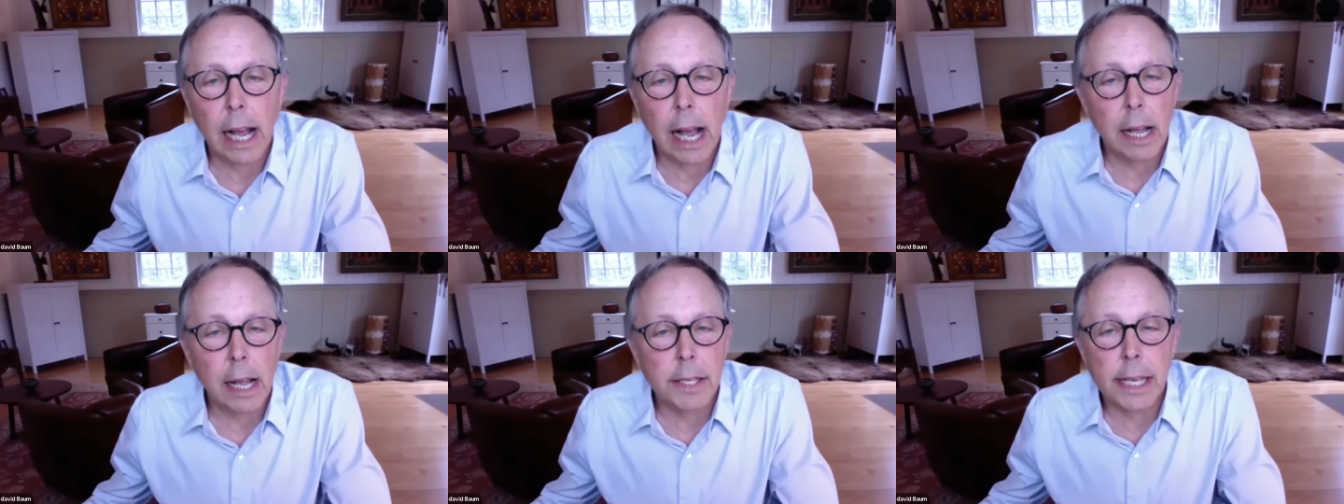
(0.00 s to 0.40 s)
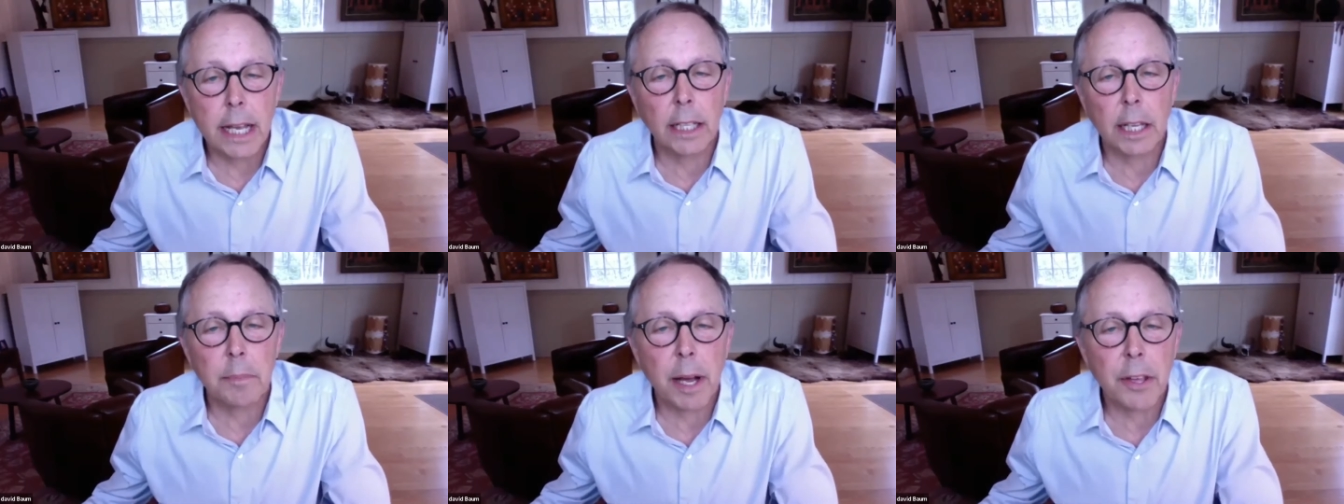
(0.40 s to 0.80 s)
telling
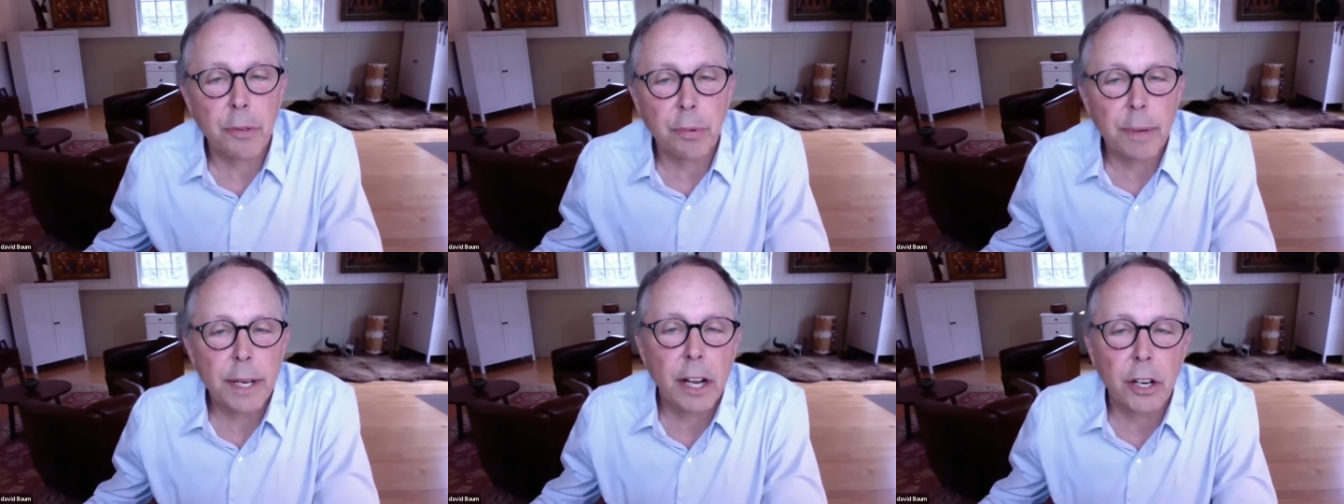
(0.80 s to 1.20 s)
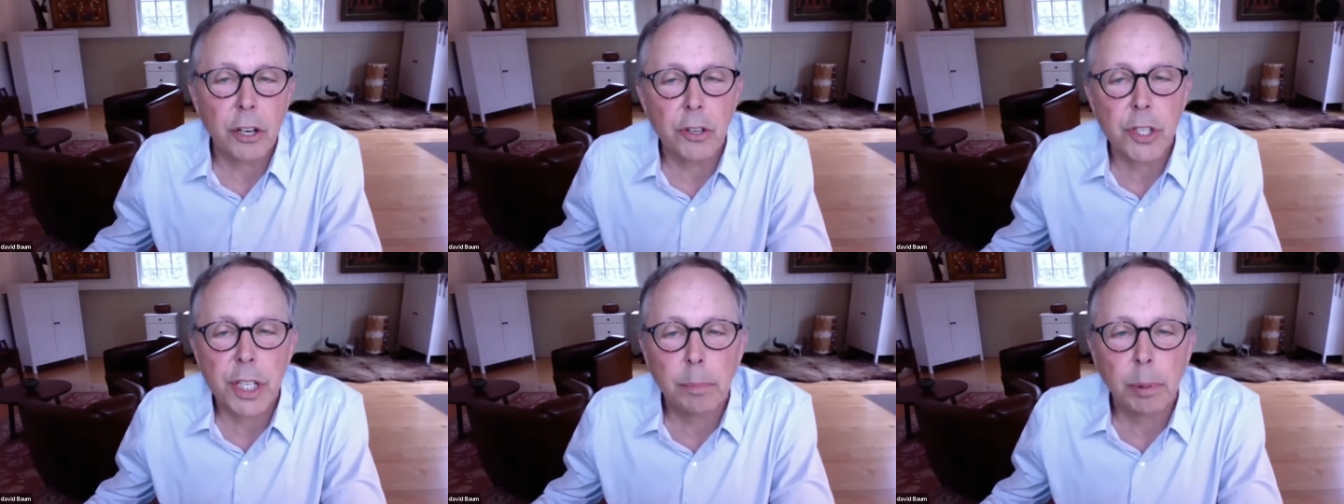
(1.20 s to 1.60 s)
my three younger
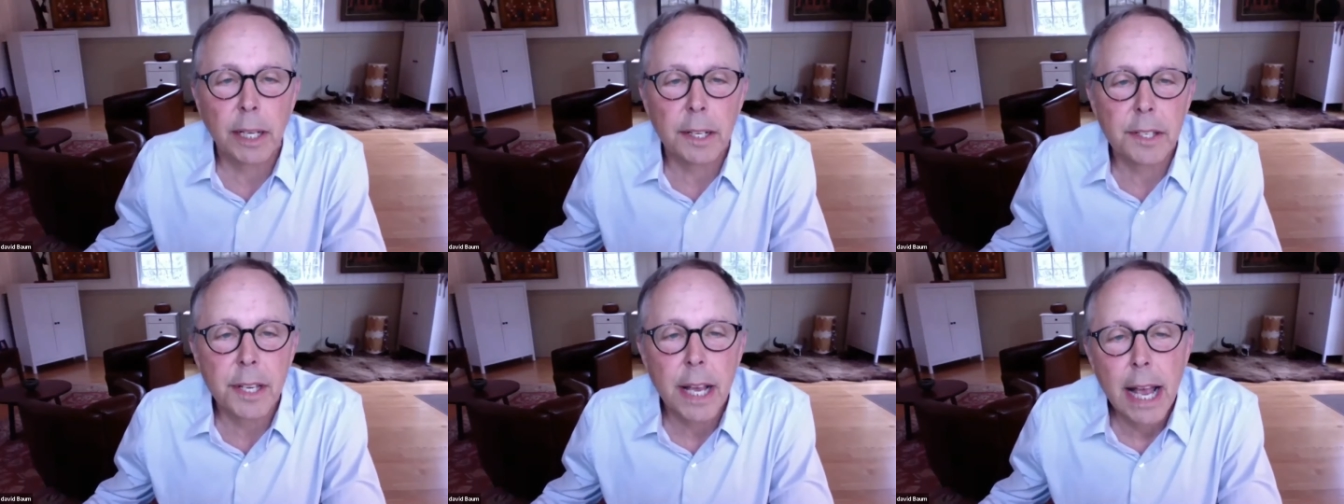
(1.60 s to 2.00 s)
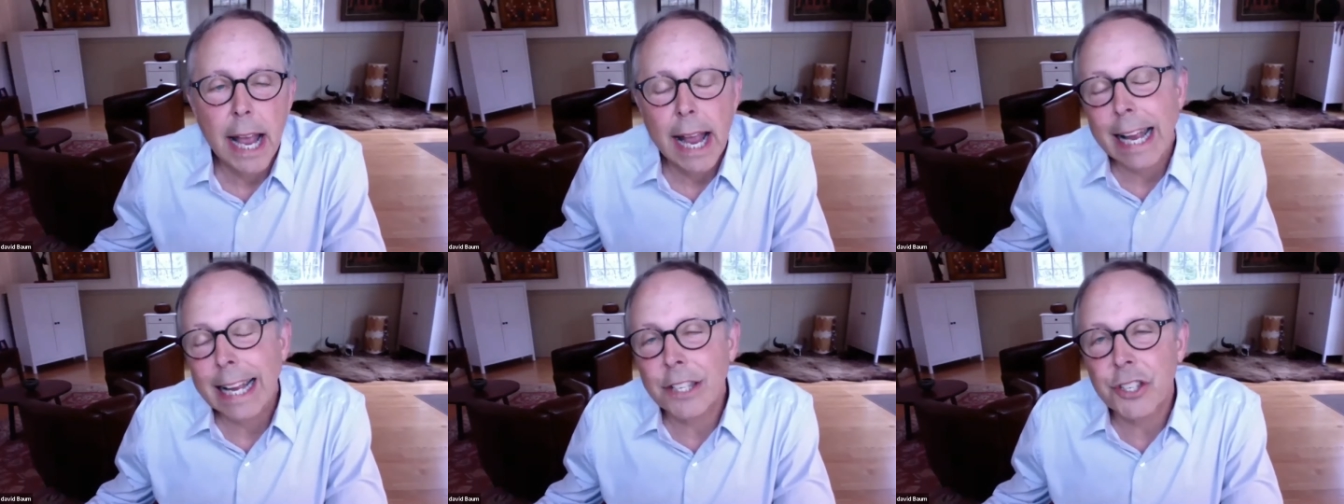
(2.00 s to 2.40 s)
siblings.
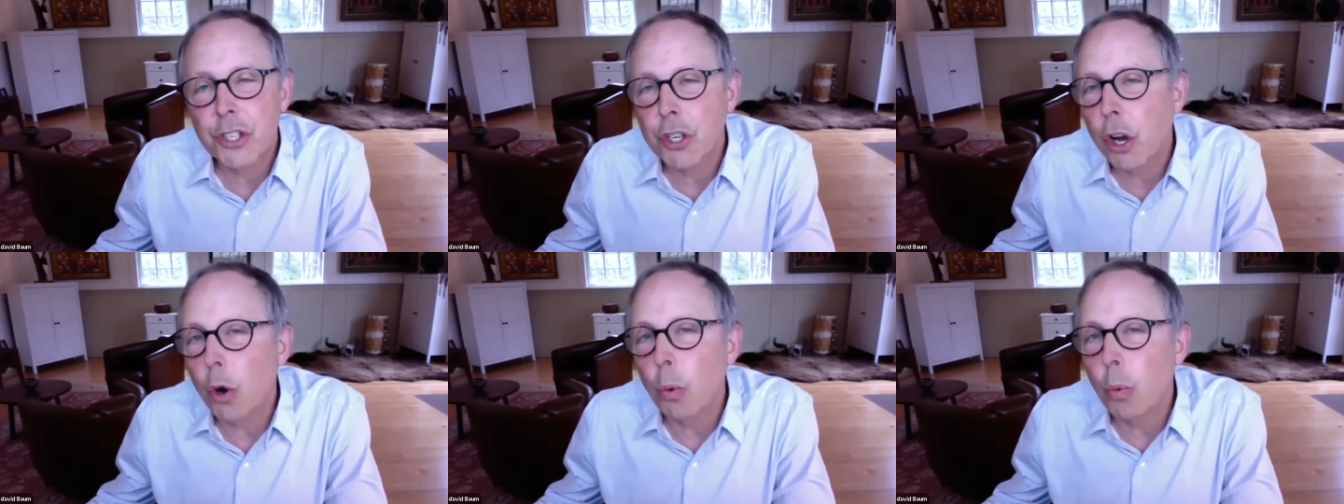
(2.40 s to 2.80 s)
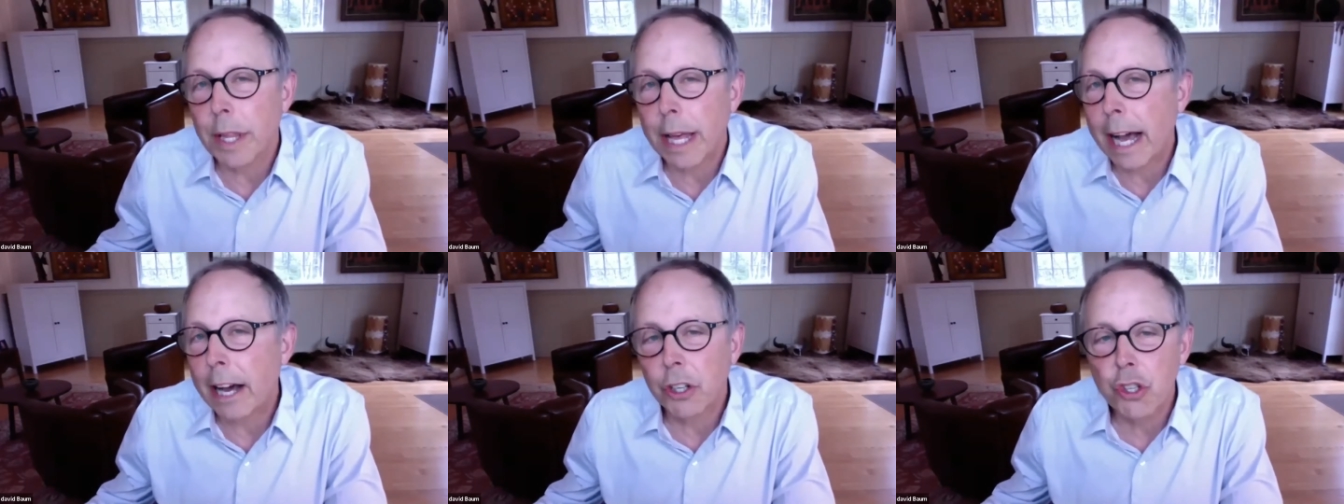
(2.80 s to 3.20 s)
And so
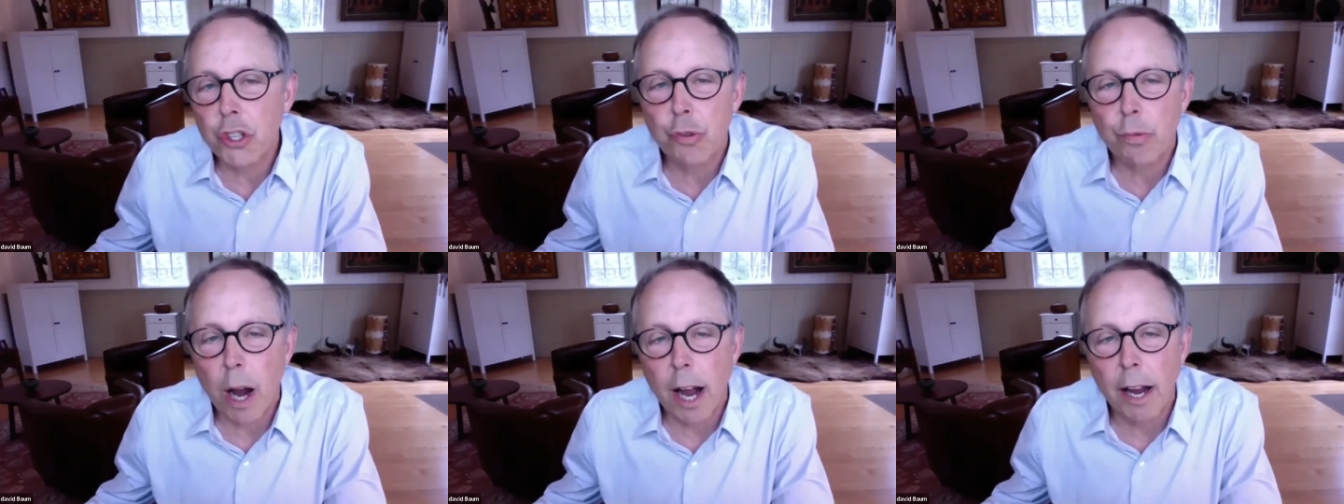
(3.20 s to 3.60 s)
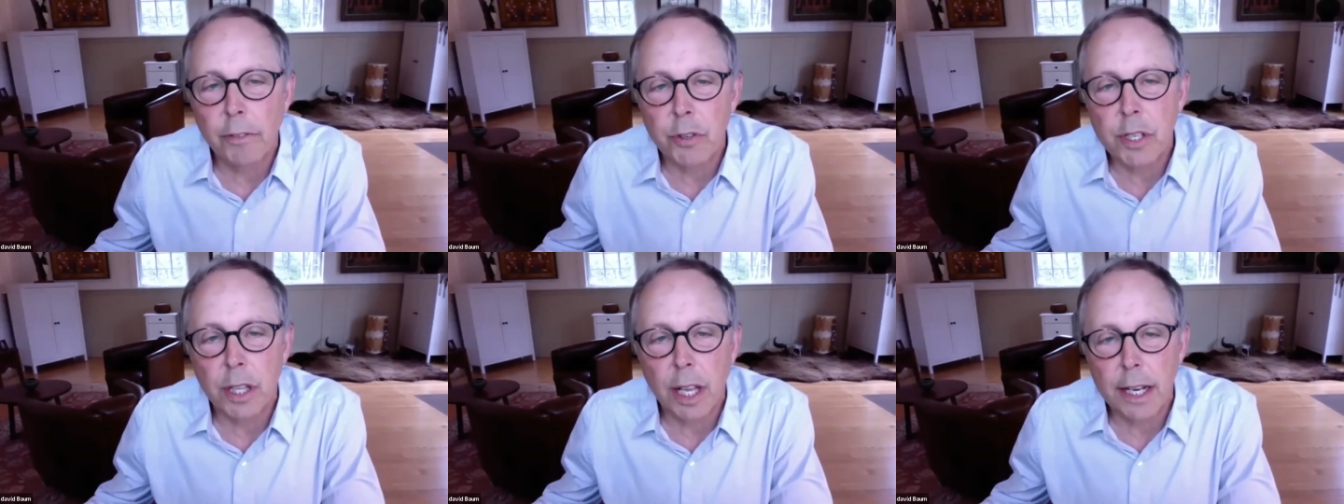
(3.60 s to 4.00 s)
without a driver's
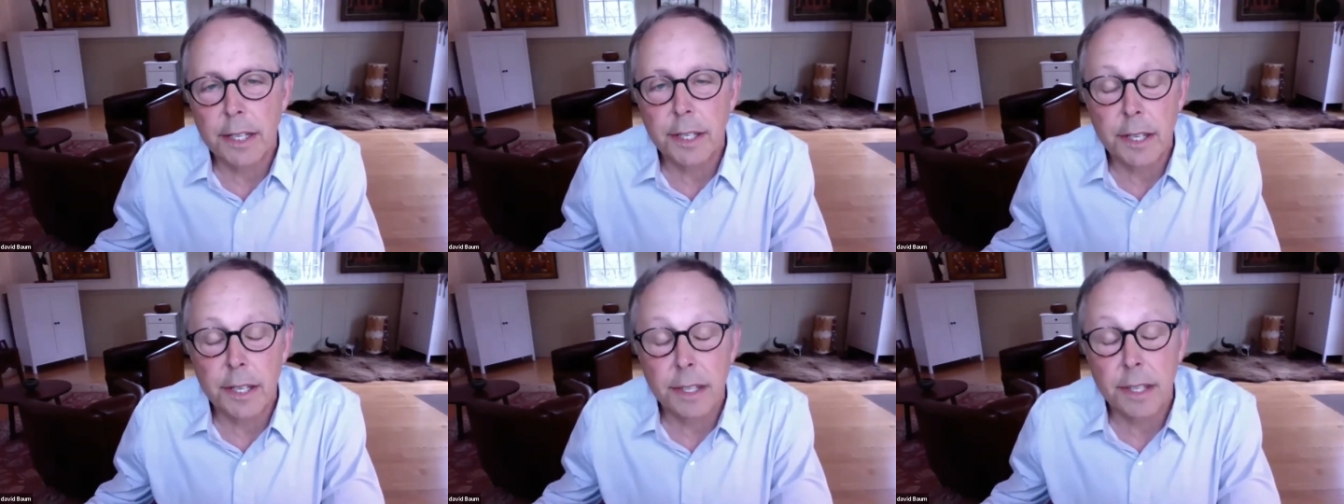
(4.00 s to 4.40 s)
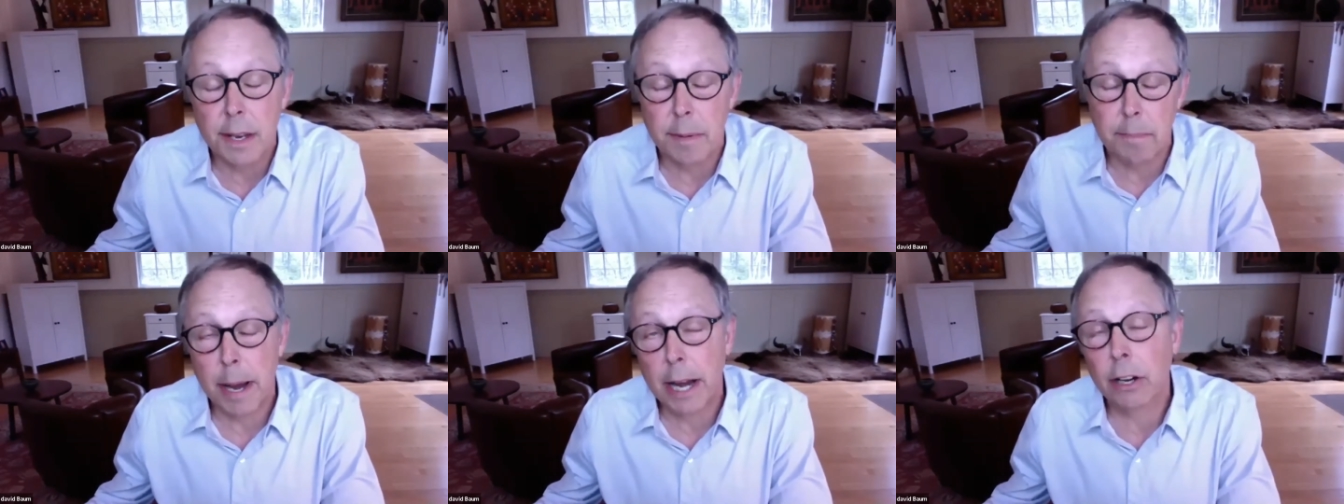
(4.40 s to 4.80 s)
license and
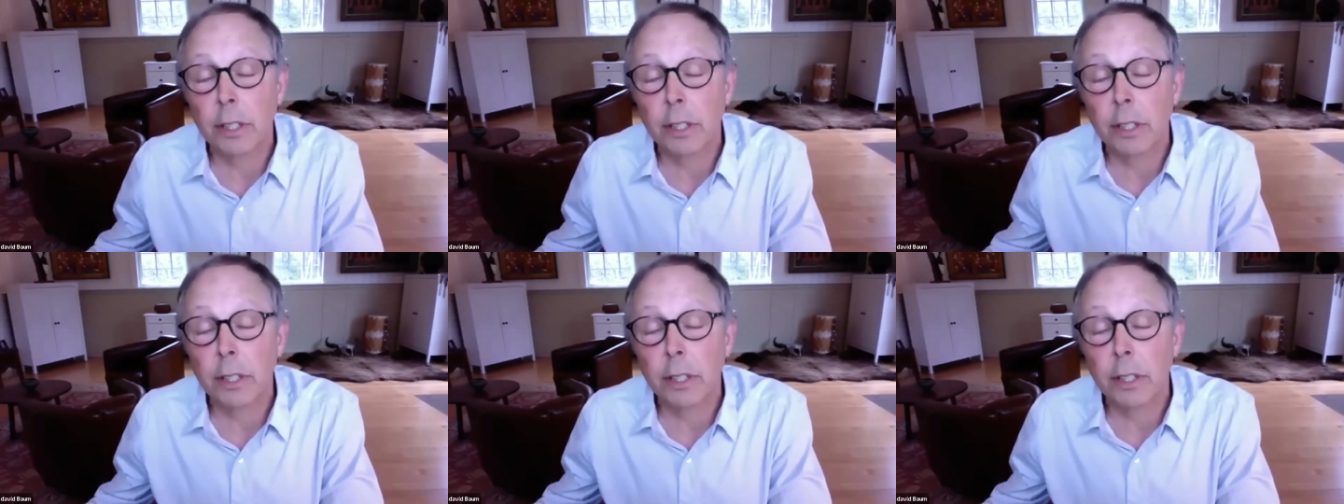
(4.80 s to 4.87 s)
barely